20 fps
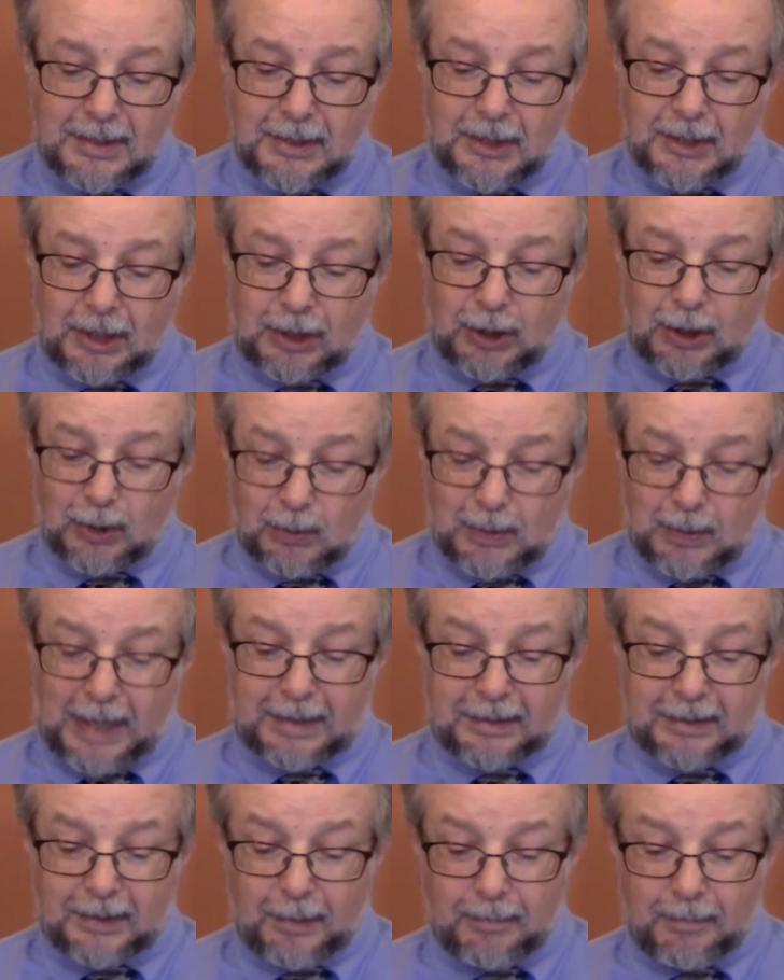correct
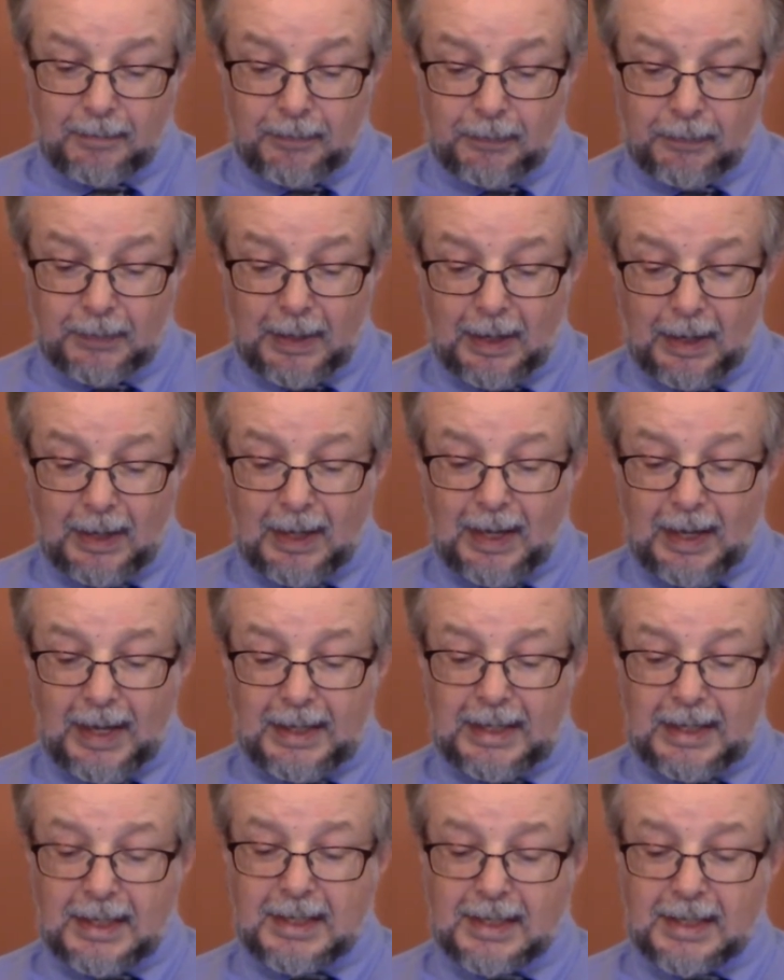them And
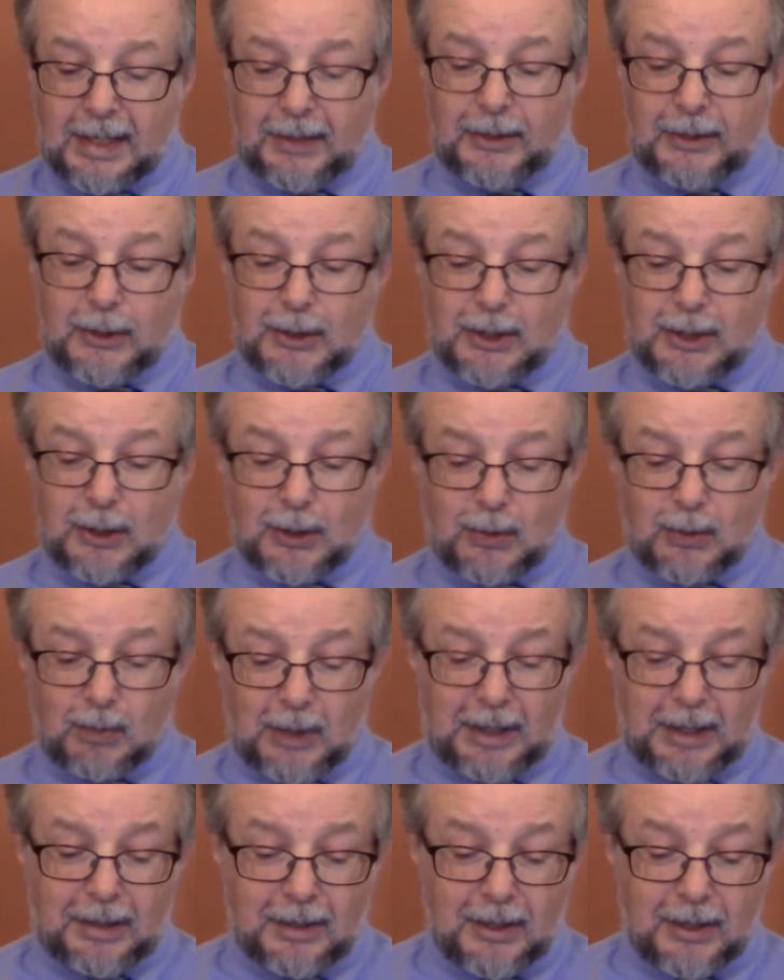he tells his
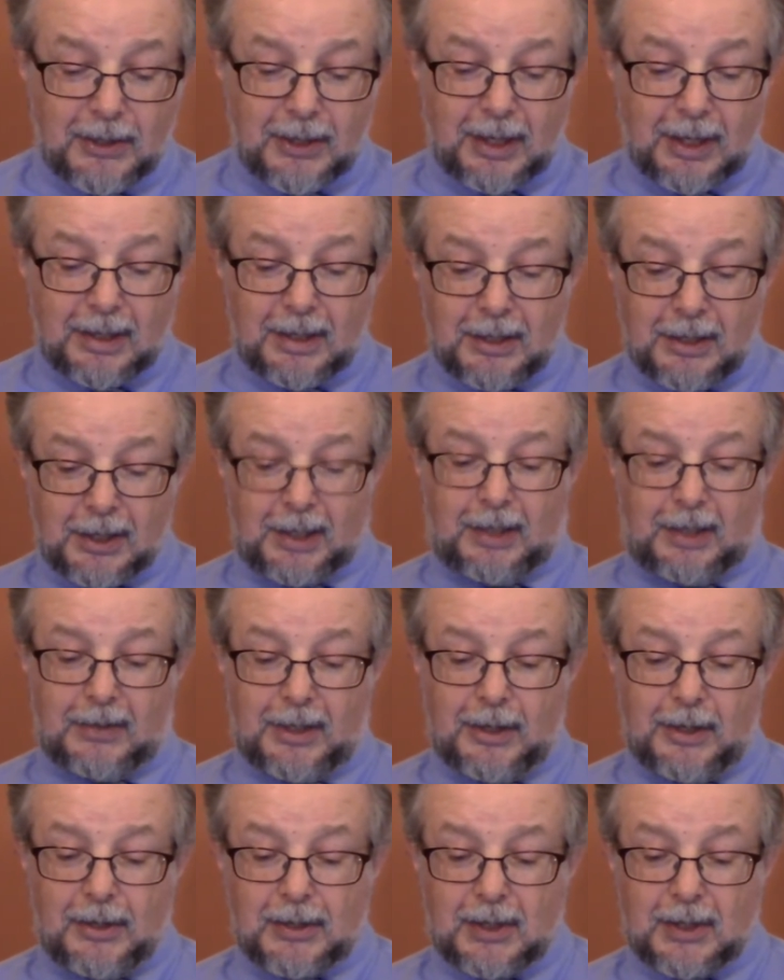readers and his
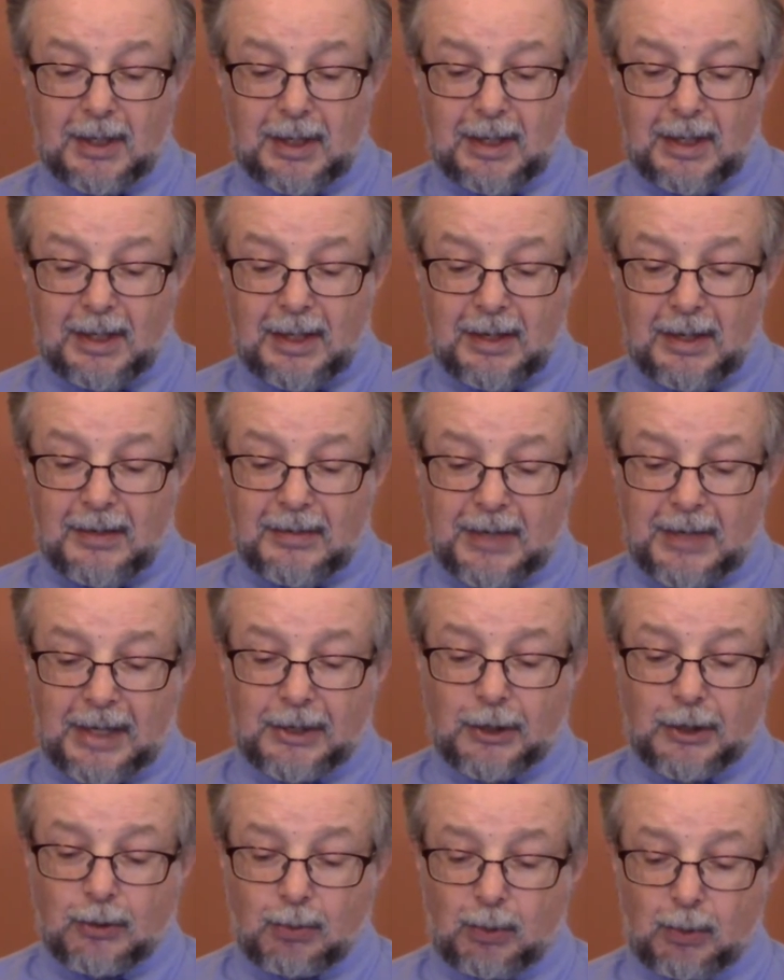hearers that
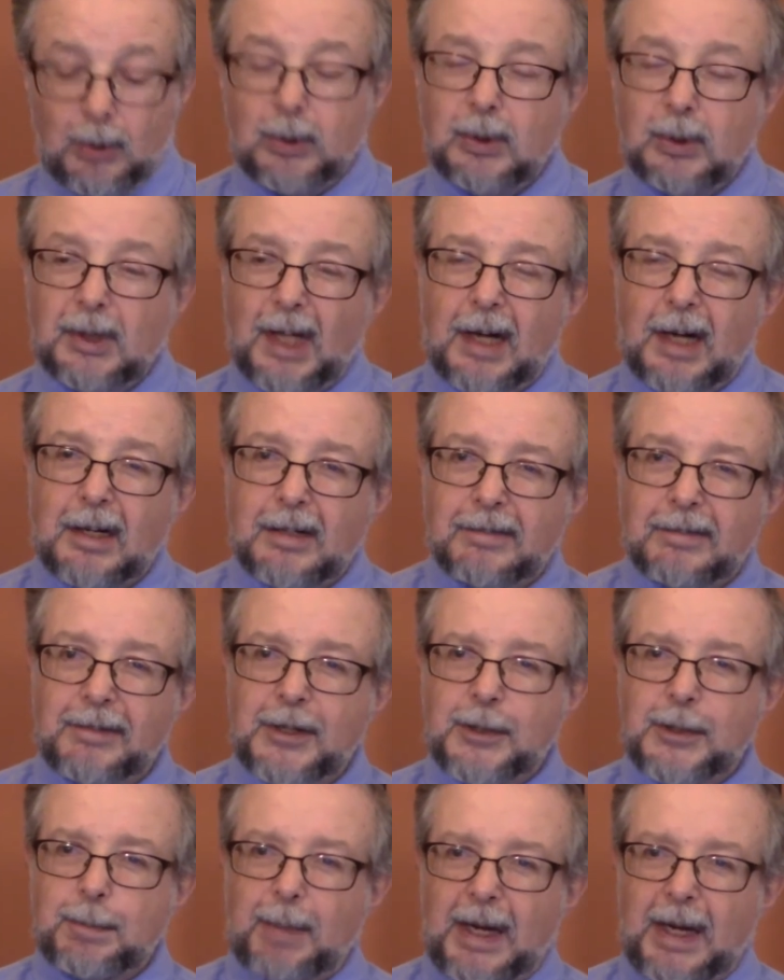true love is
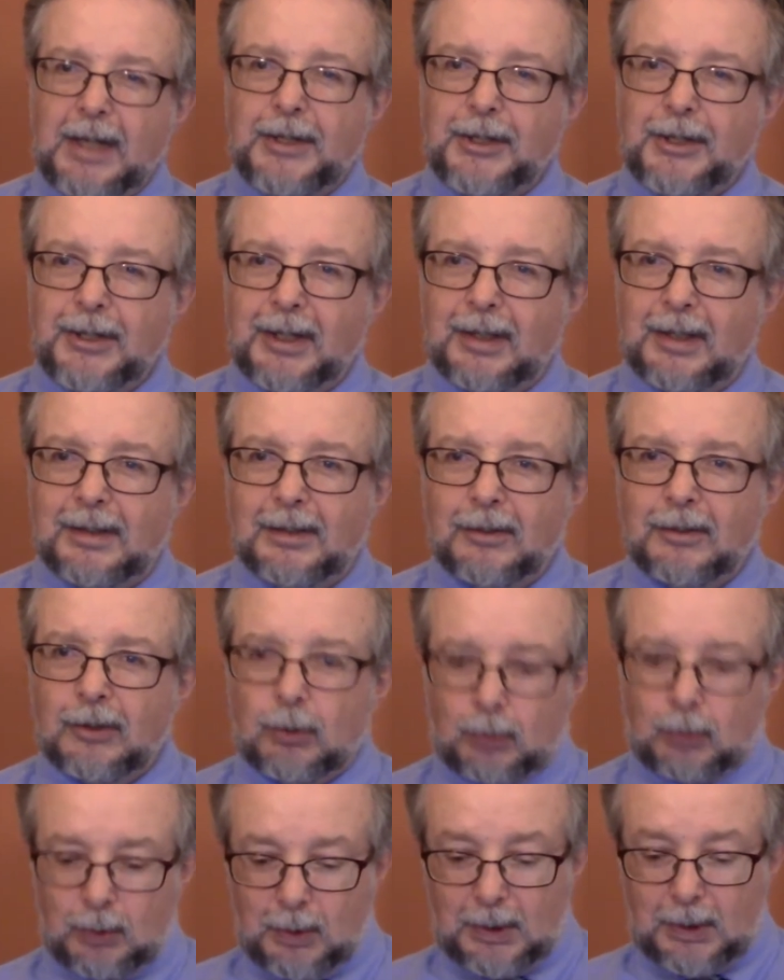patient,
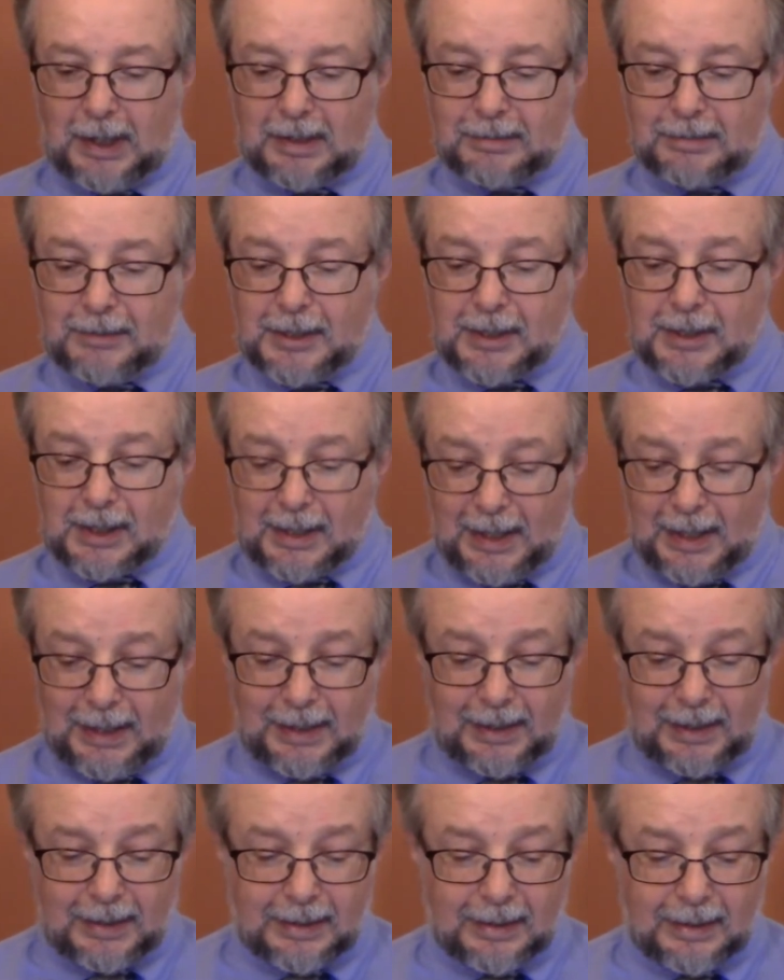true love is
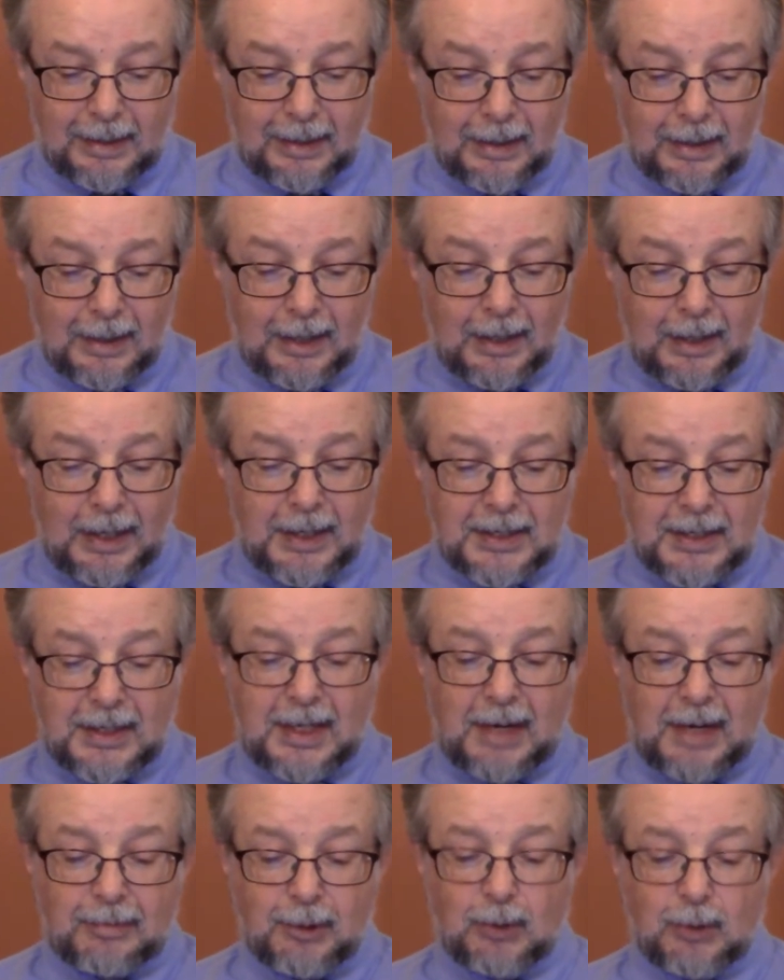kind, it's
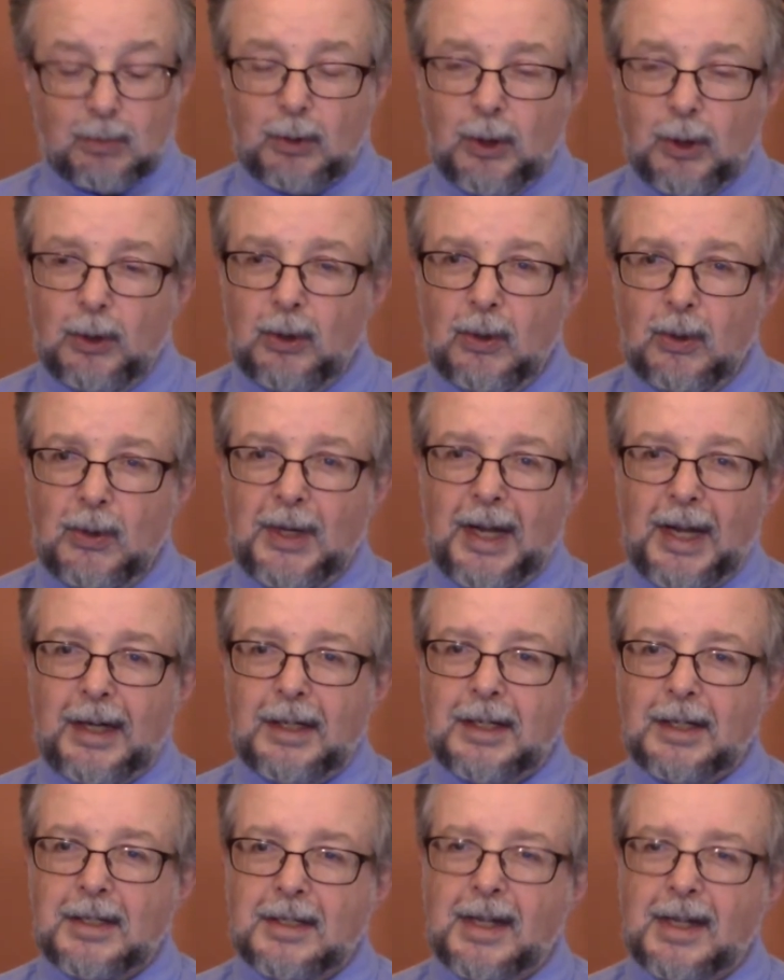never rude, and
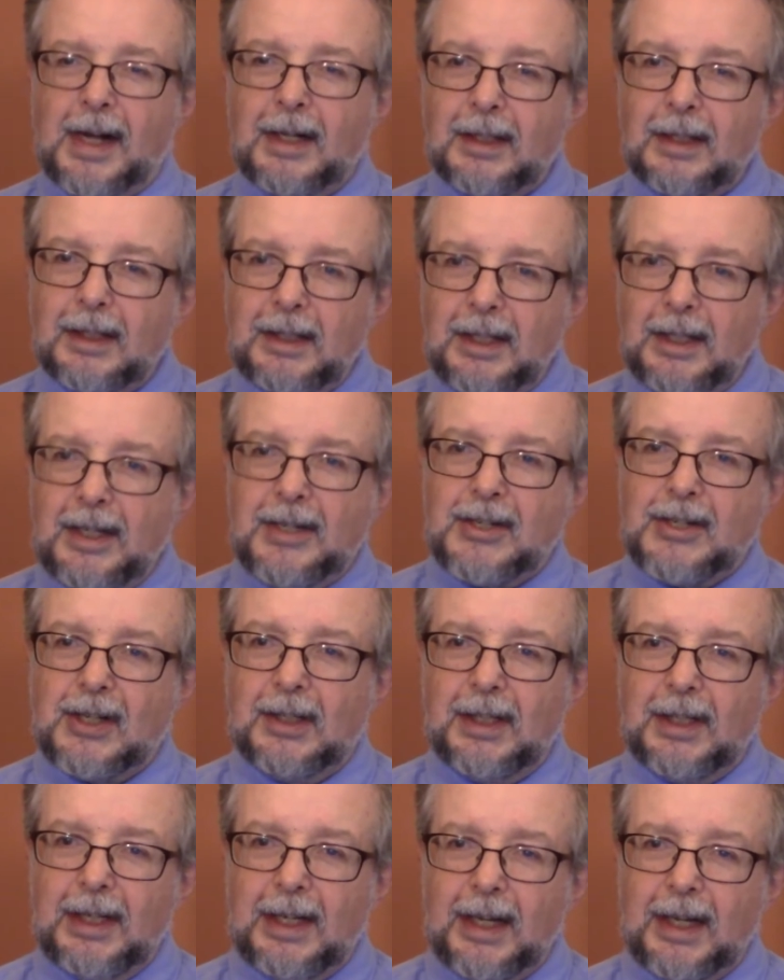it's not
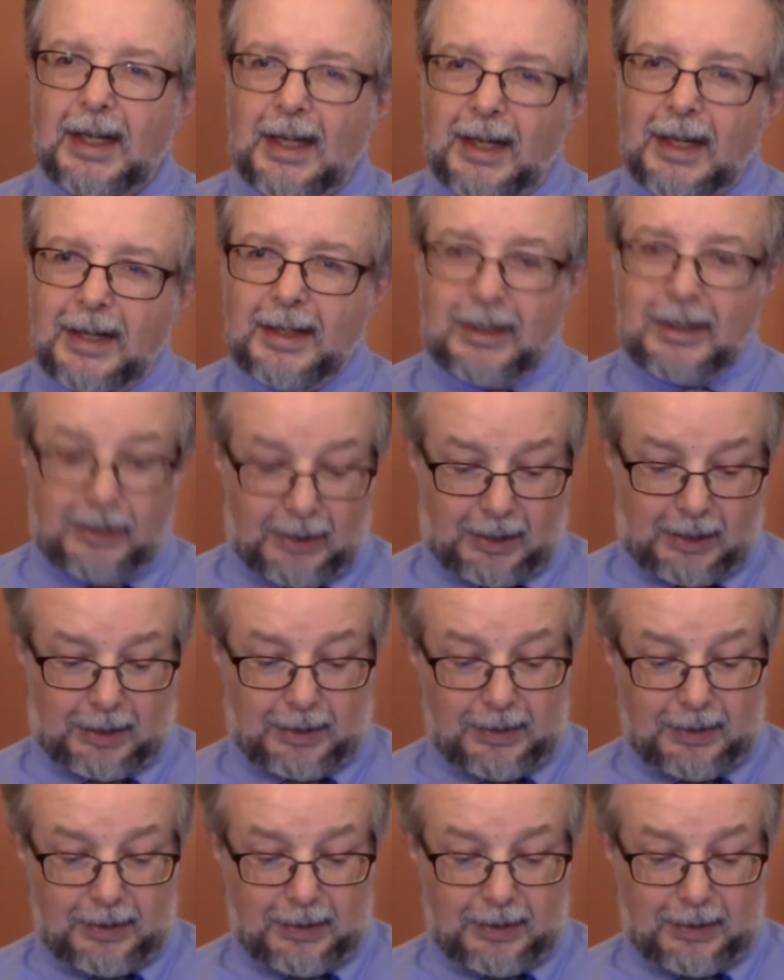easily angered.